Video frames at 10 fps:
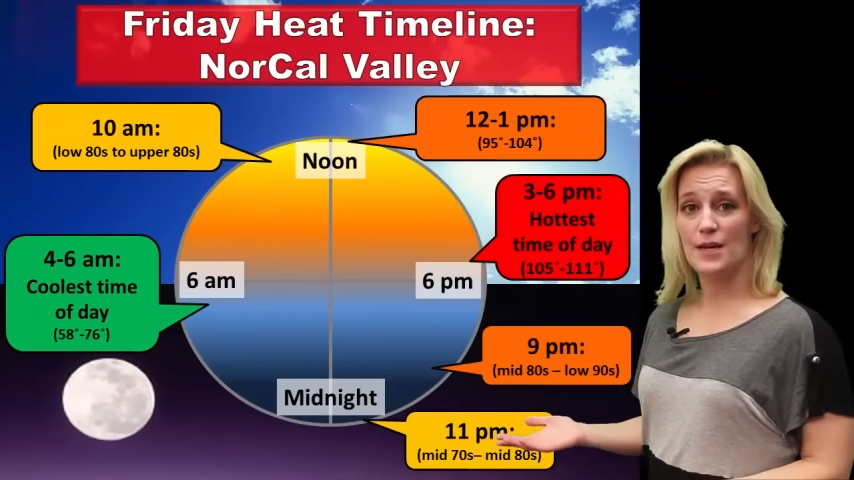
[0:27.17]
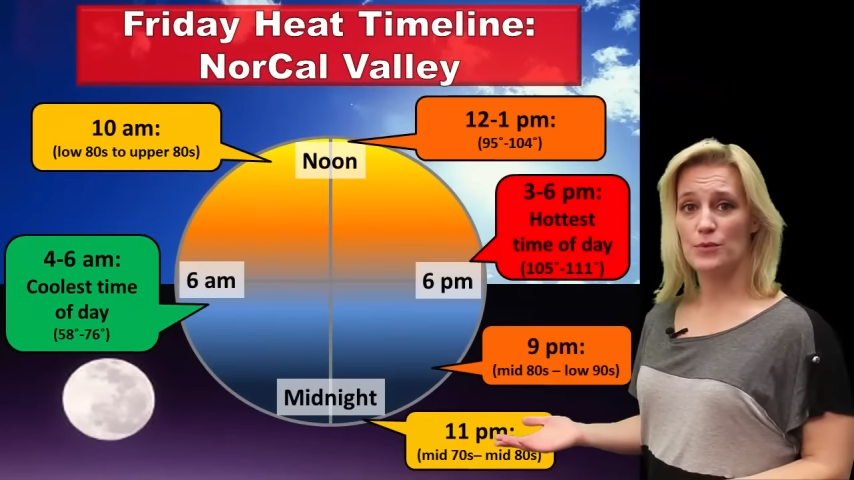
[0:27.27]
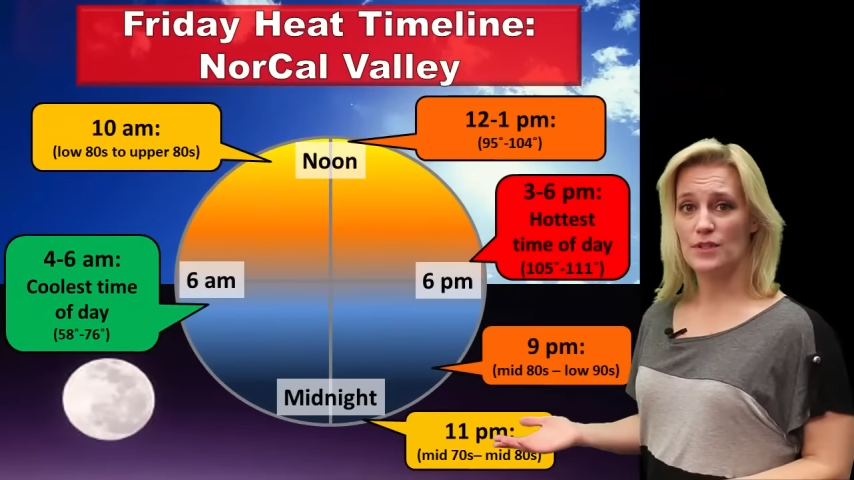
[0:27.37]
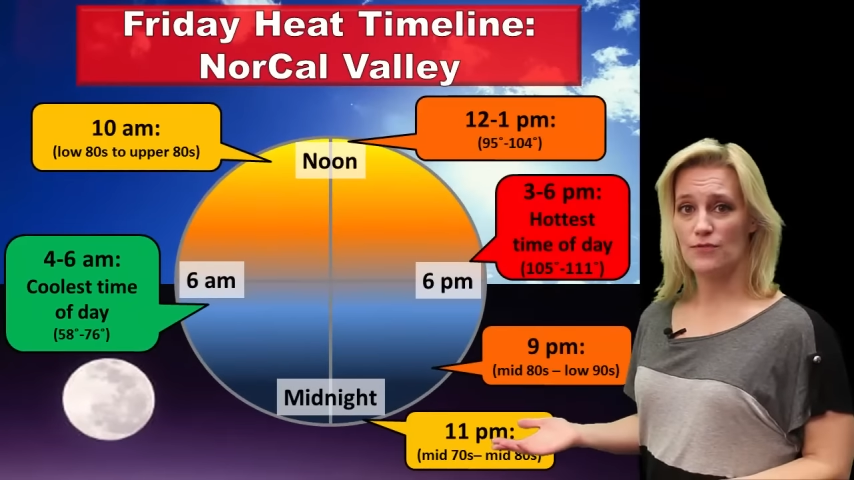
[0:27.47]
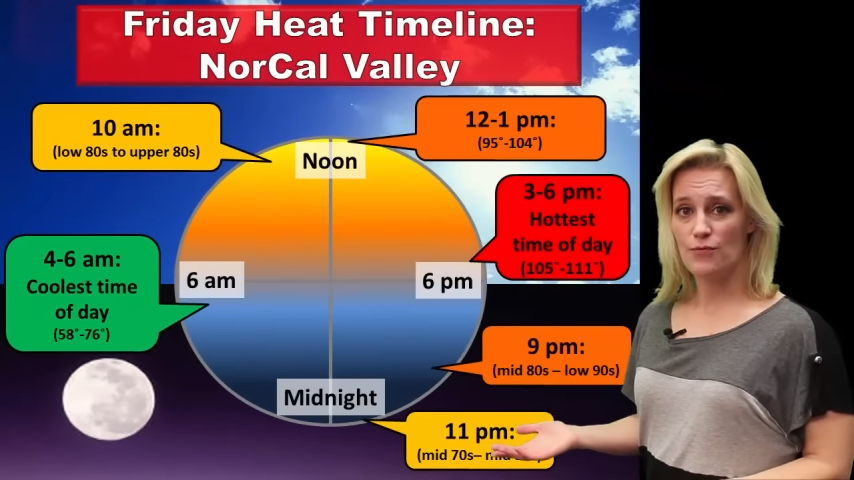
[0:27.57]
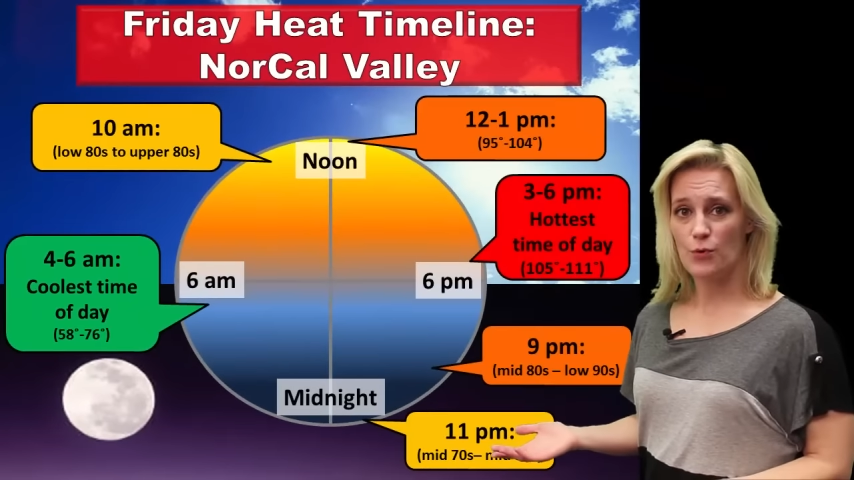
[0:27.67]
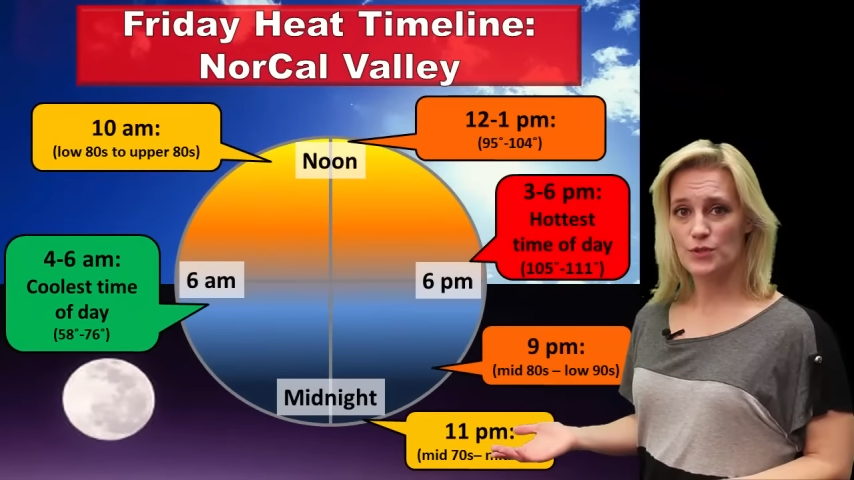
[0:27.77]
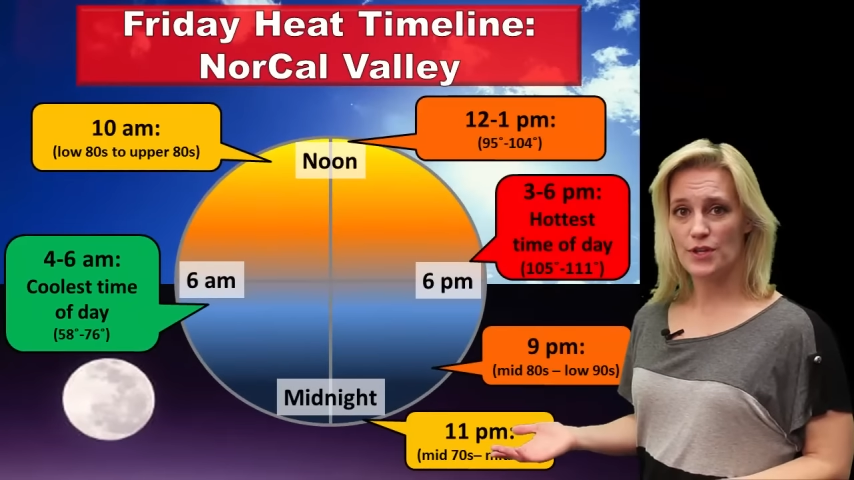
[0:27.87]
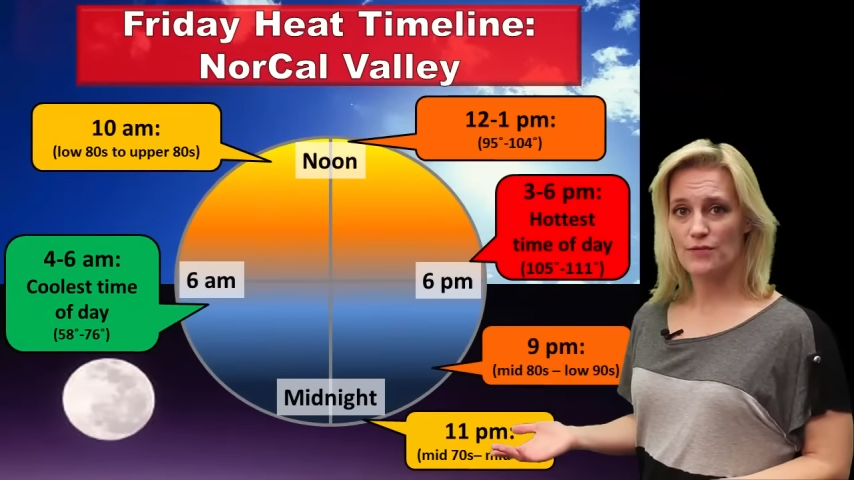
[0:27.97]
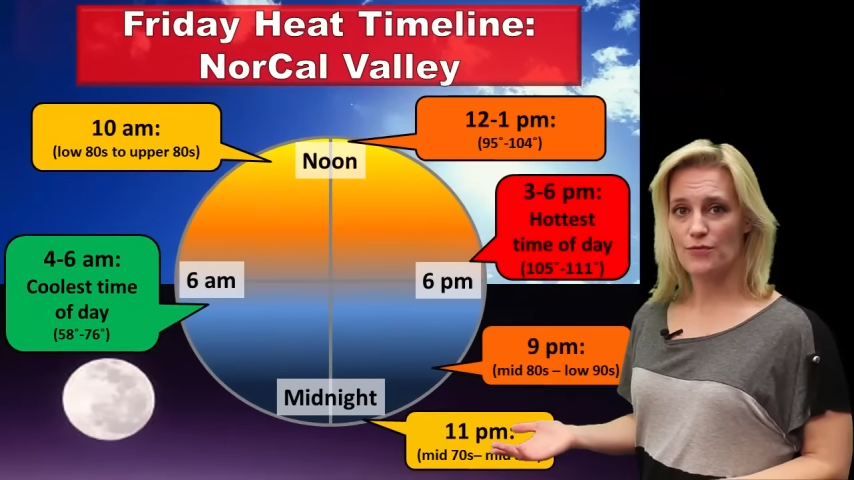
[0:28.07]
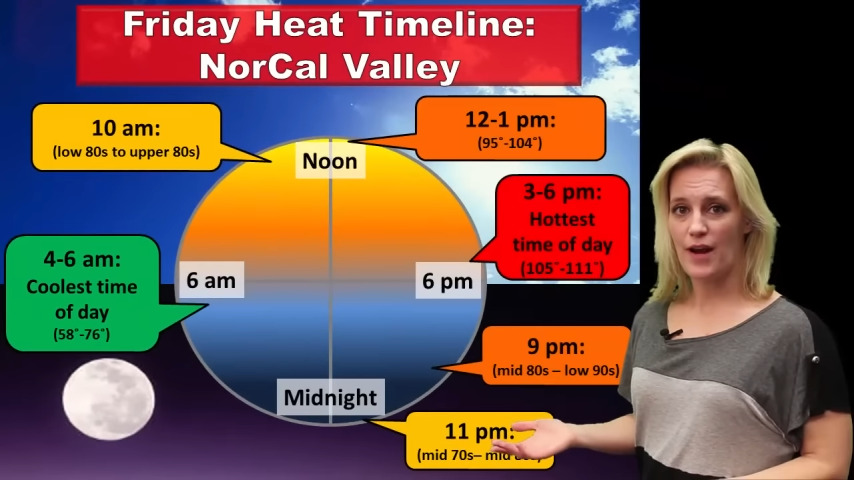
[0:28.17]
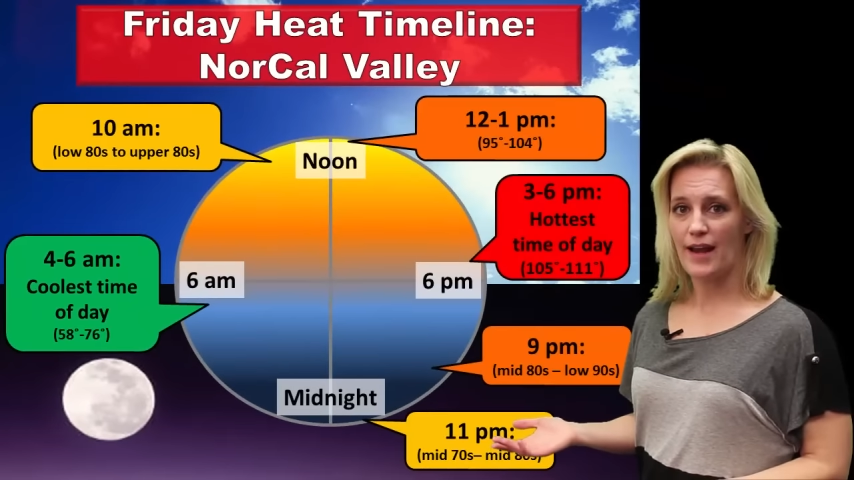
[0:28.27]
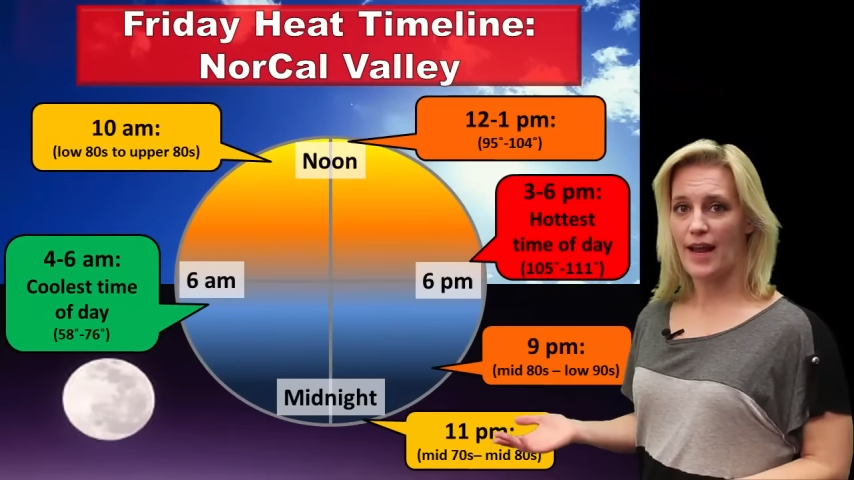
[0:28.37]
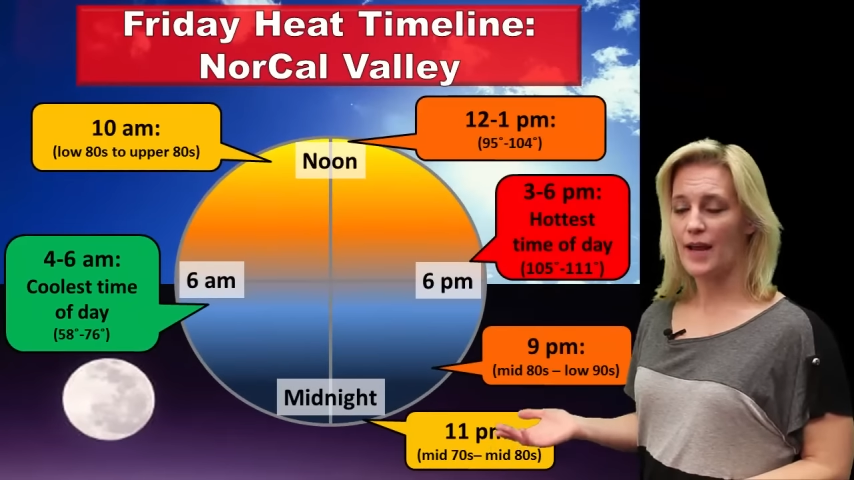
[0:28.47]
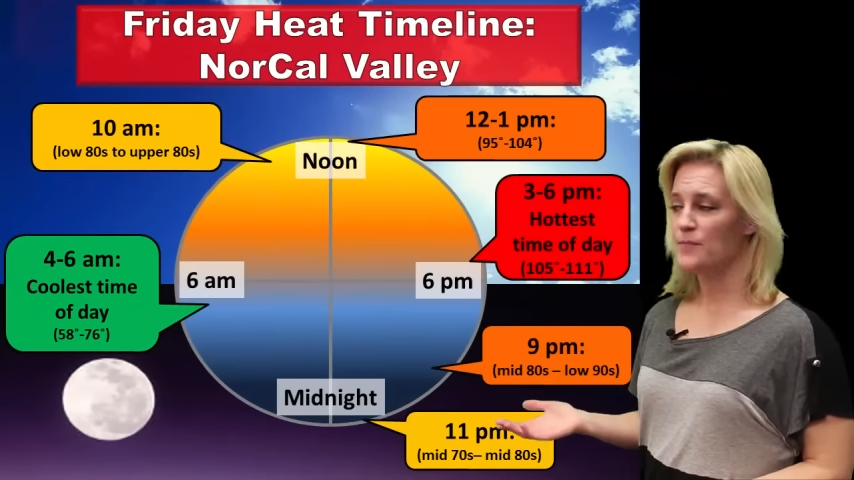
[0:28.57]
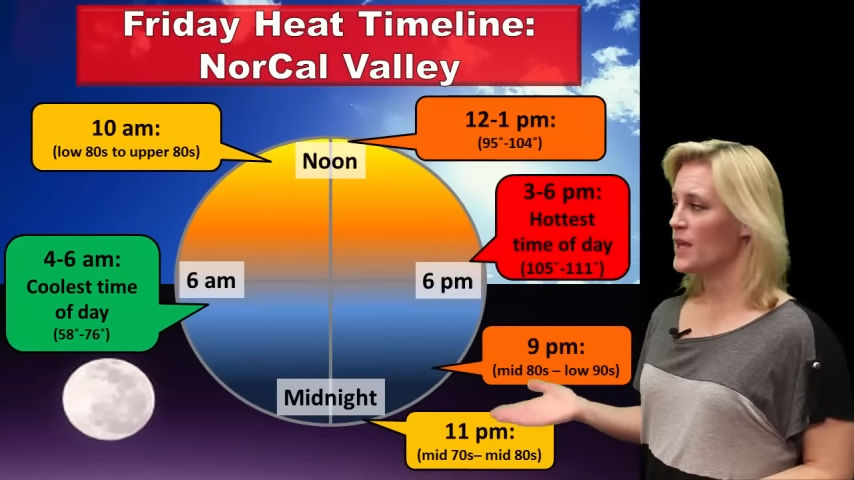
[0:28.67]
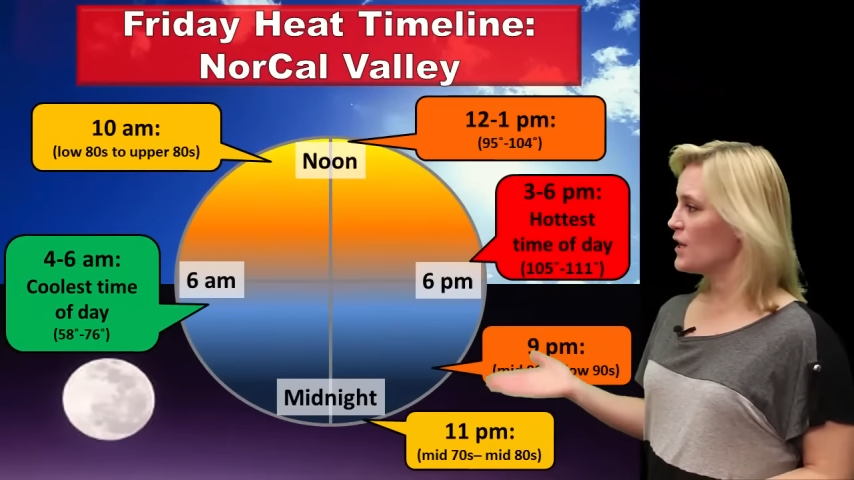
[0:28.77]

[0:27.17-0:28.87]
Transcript: will unfold on Friday.